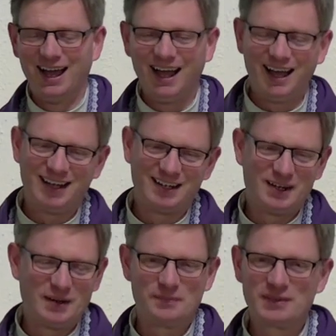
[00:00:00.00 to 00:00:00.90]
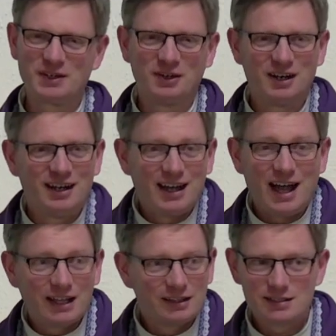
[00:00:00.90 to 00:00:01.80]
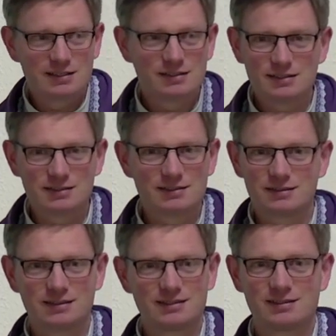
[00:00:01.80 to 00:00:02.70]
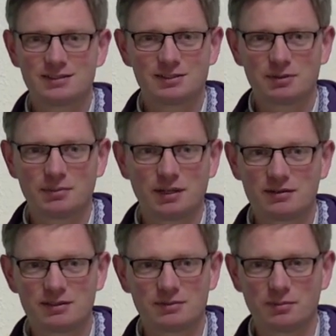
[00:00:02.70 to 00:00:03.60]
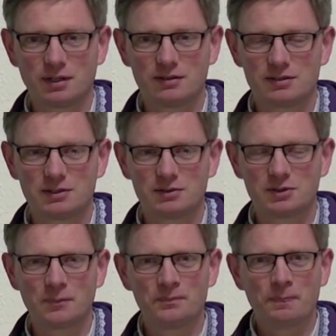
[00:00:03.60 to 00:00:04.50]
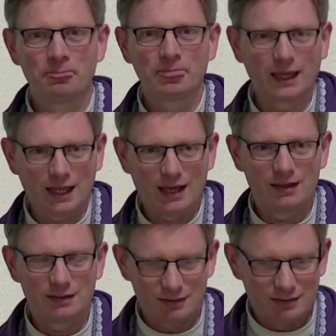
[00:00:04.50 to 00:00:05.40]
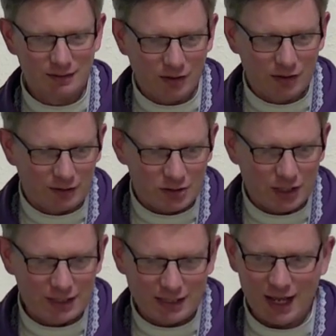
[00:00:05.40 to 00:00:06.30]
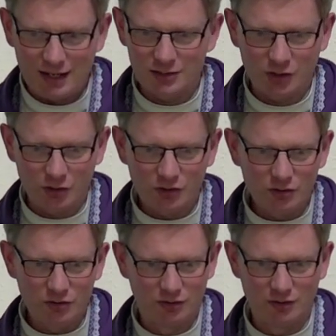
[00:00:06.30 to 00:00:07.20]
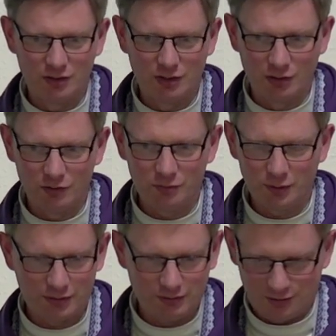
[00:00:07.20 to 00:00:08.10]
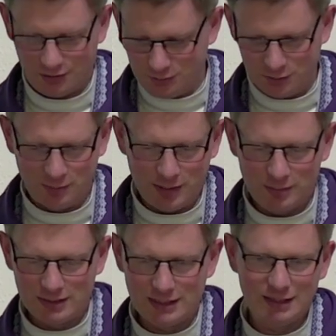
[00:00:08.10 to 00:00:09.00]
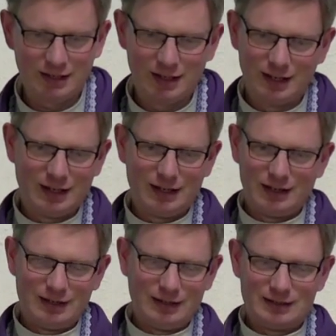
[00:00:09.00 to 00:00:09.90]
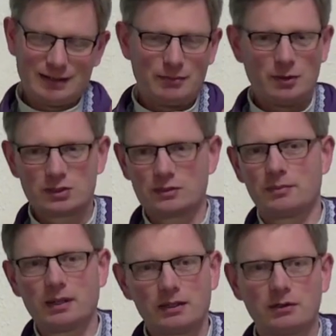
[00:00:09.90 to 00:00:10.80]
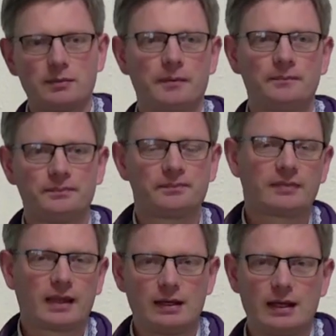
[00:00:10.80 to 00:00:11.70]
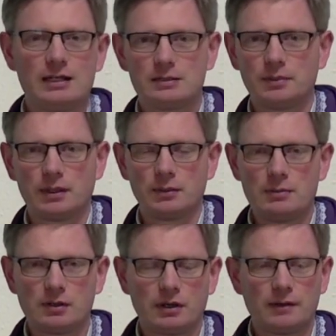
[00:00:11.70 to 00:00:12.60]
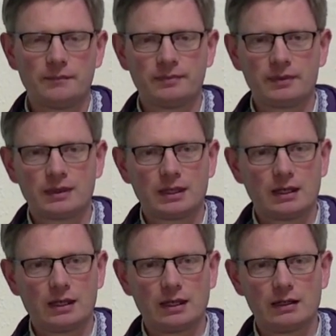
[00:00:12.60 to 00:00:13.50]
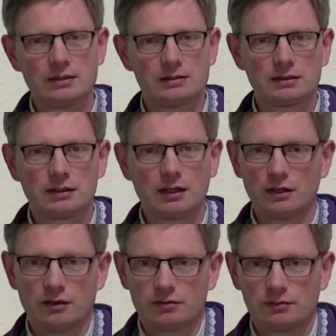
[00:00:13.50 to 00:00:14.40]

And, uh, you know, and this is just, this is just what parents, what parents do. So they can the child can't earn love, but as soon as the baby is clean, little Samuel is going to be picked up and held by wee Mara and, and loved.